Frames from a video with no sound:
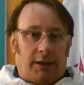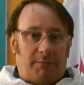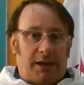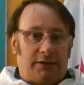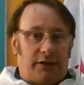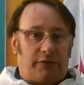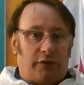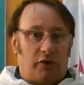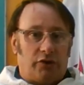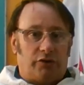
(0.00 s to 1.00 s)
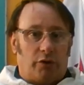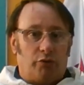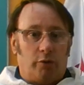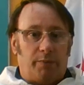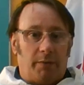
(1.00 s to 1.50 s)
Made this for going to a
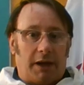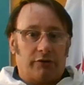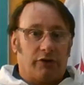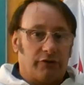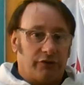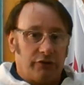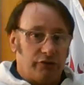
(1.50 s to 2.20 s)
rugby match on St.